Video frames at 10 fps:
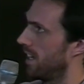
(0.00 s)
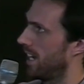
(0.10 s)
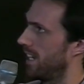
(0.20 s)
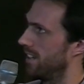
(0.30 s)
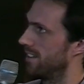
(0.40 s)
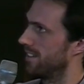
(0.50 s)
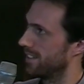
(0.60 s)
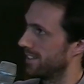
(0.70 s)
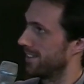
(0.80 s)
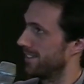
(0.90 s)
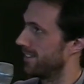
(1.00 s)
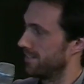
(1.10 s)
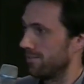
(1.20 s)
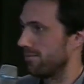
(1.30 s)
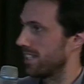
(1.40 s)
And
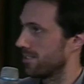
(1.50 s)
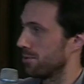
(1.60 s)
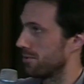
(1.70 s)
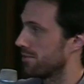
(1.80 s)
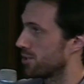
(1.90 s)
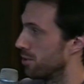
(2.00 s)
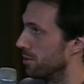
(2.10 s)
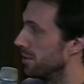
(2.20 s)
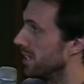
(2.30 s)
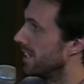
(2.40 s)
that's all true,